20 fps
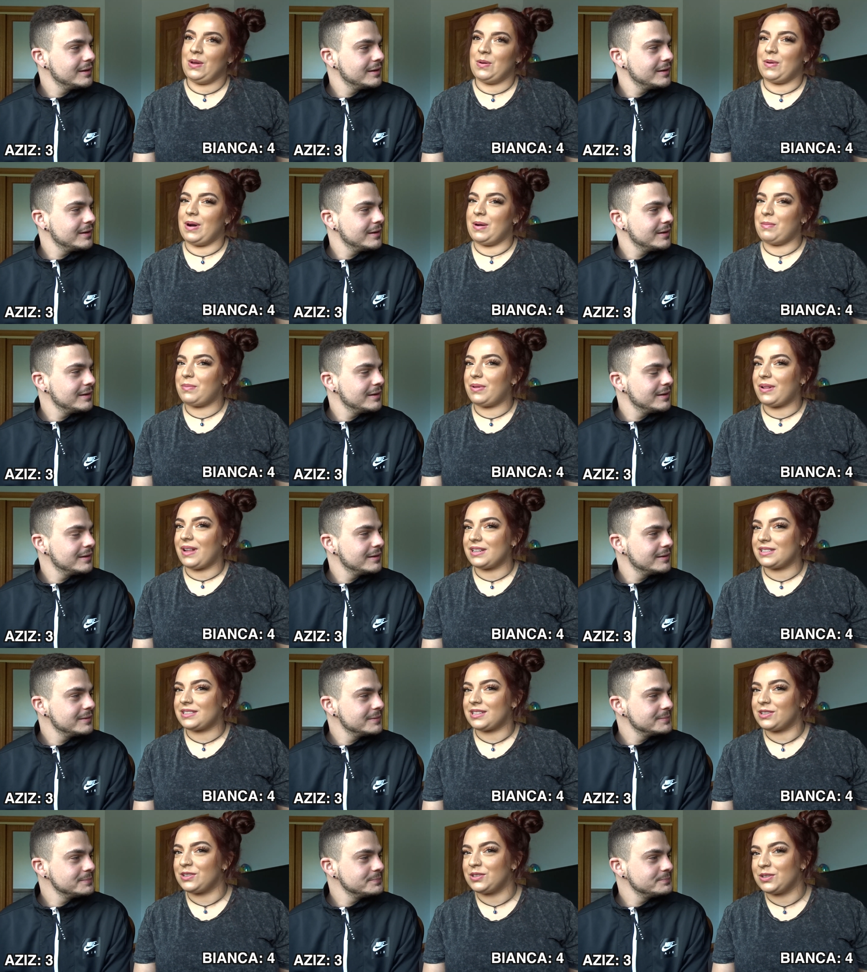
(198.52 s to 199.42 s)
Speaker 1: One
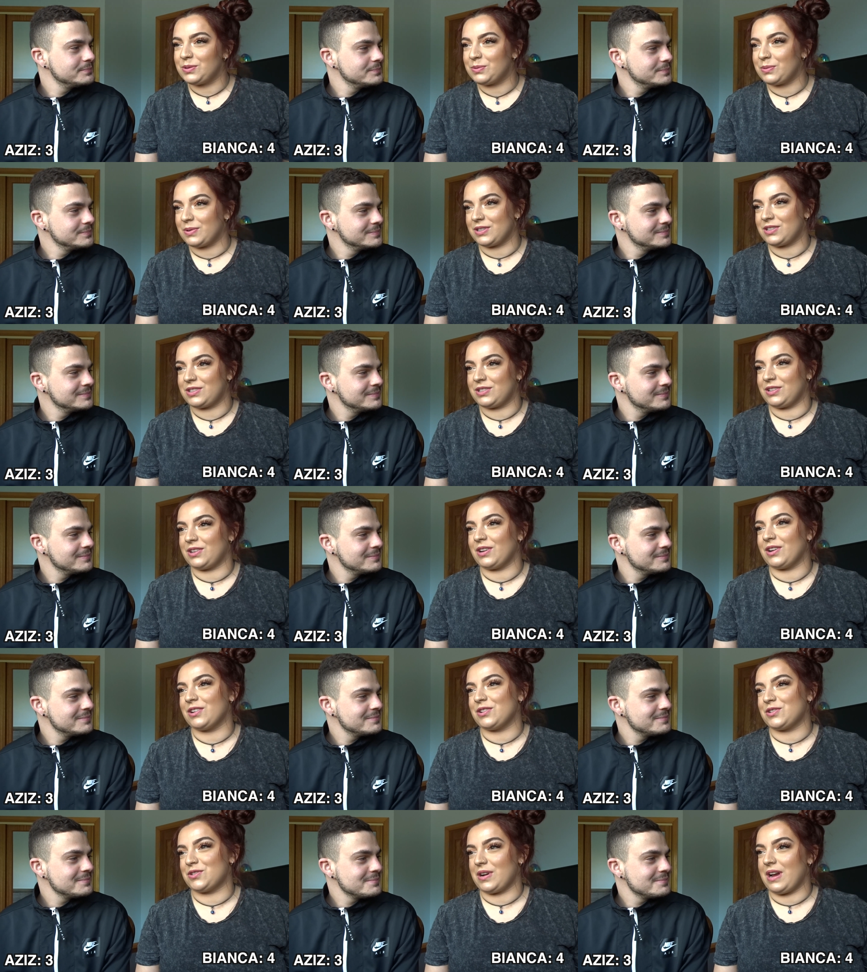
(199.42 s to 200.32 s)
place that you want to
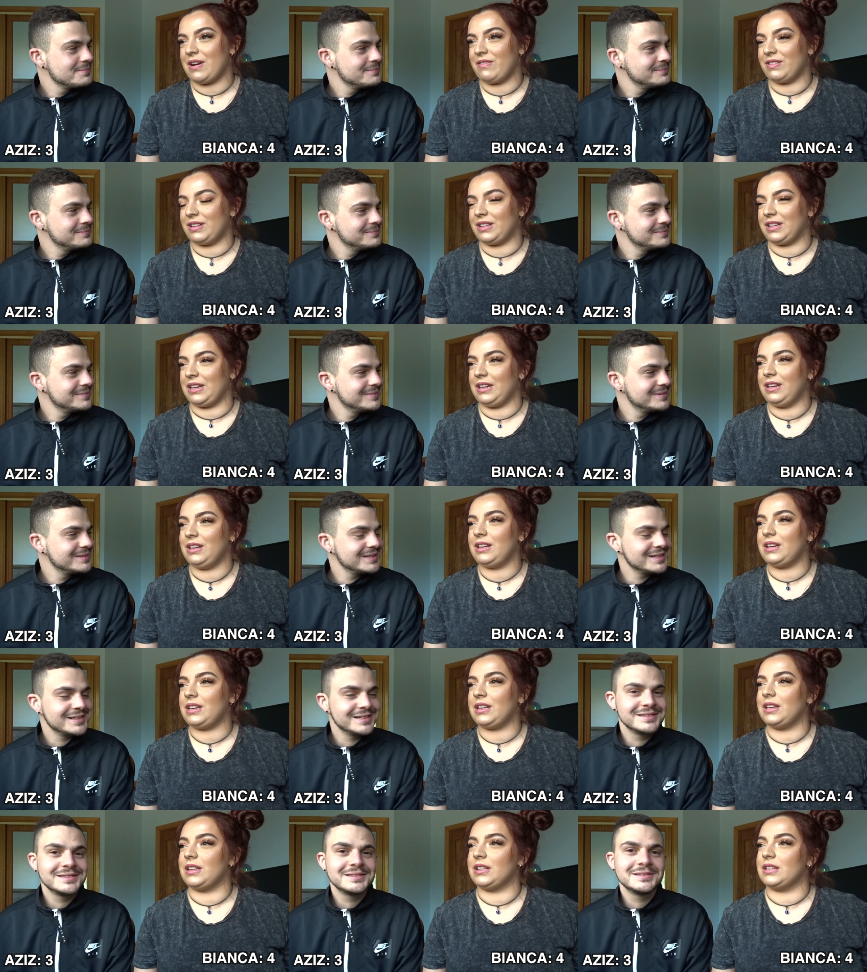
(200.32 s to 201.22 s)
go traveling
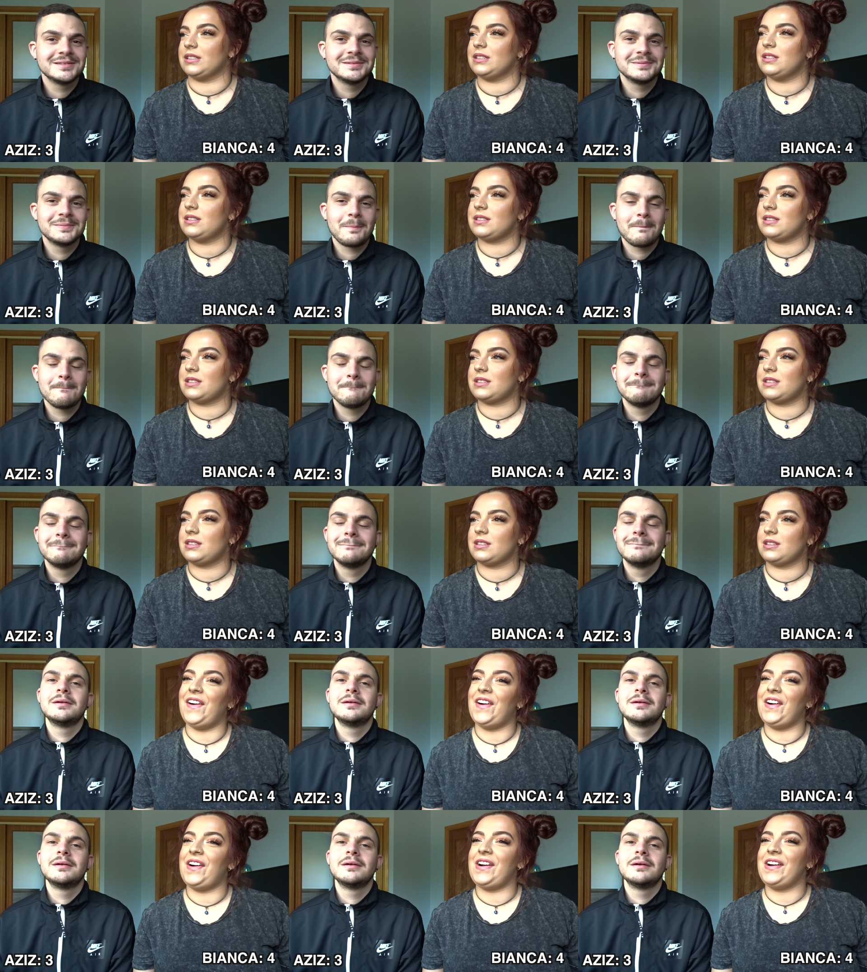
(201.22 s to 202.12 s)
is,
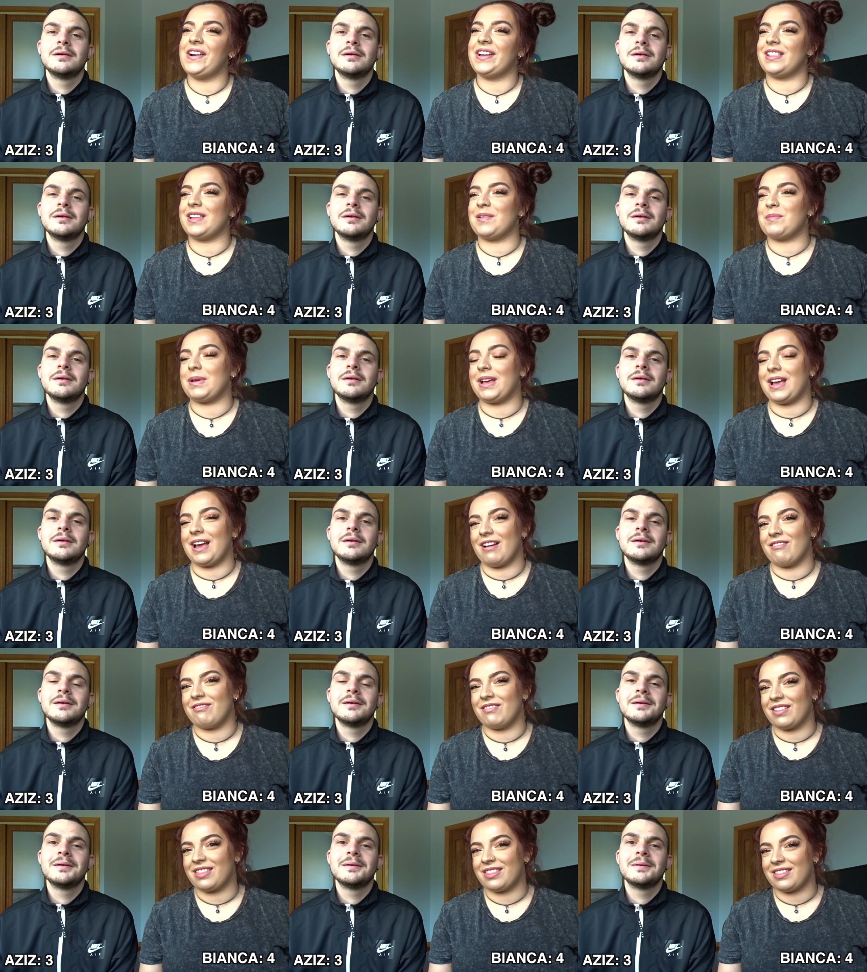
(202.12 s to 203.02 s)
let me
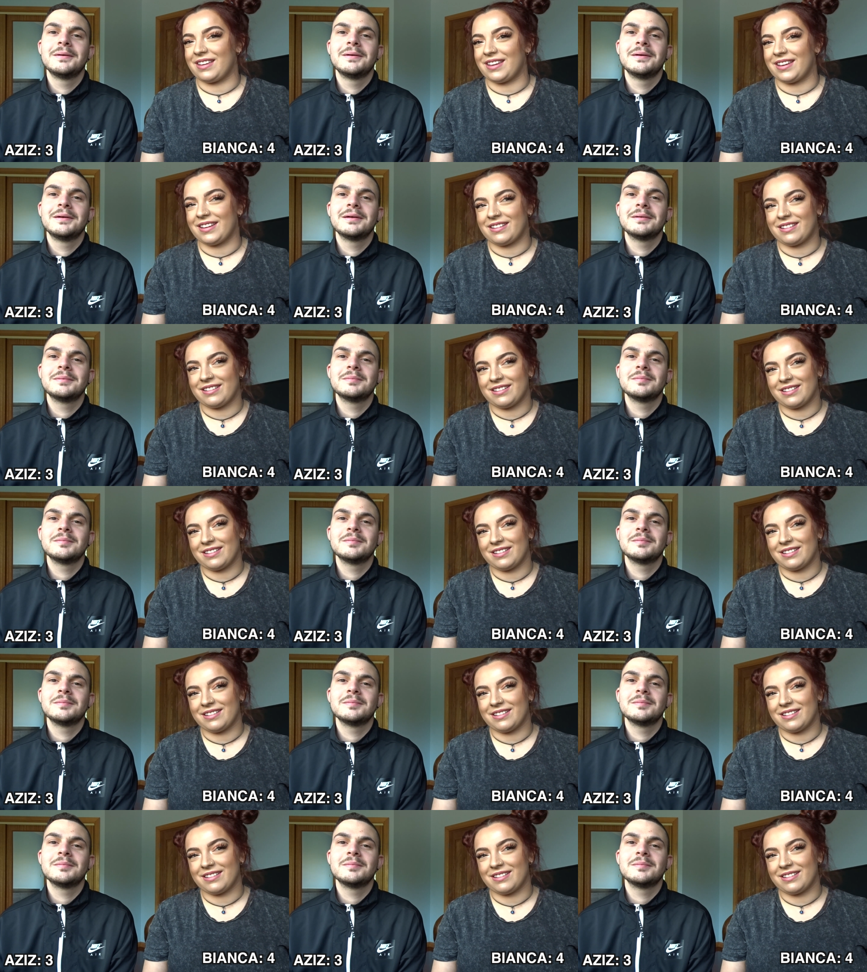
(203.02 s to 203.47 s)
have a think.